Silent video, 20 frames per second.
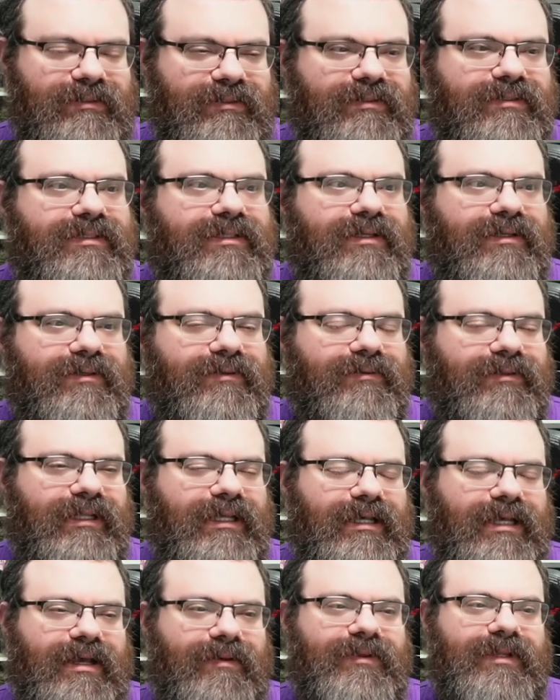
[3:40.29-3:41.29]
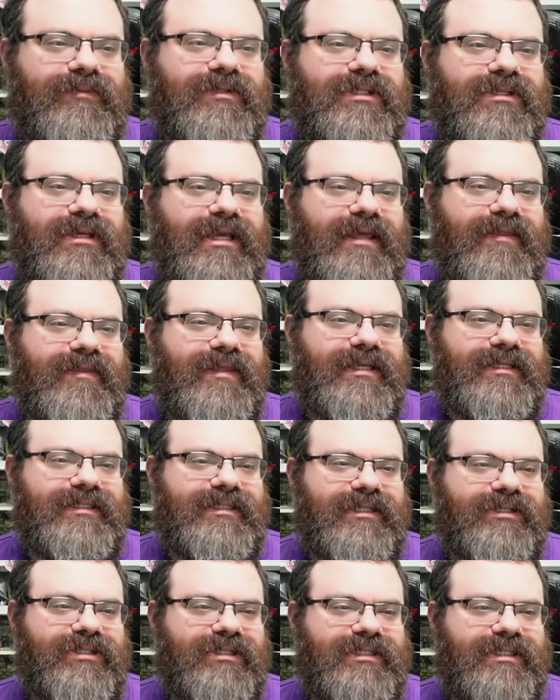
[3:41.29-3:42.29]
So I'm just looking at these
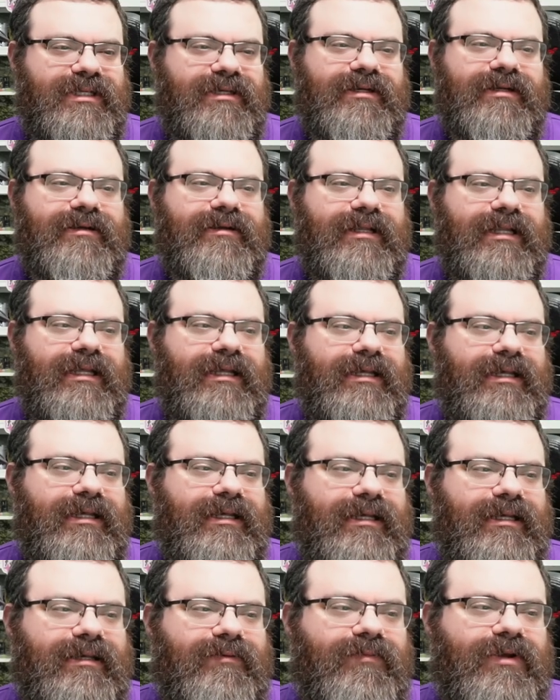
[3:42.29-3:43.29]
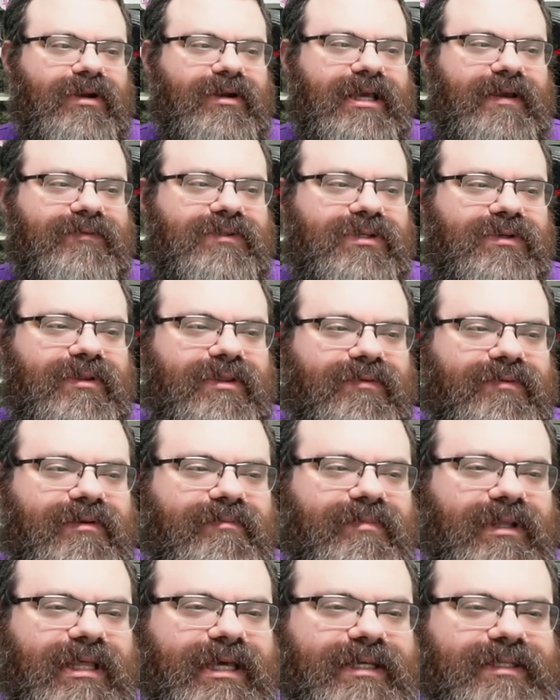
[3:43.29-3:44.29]
digits here. We already have two and three
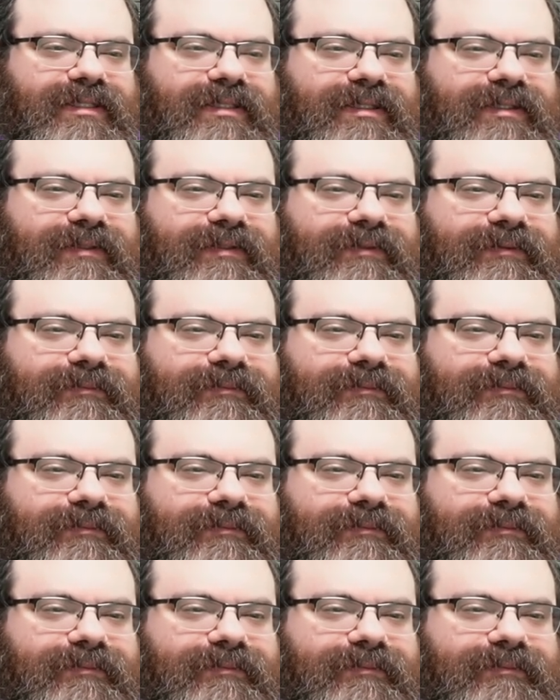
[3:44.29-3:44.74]
placed.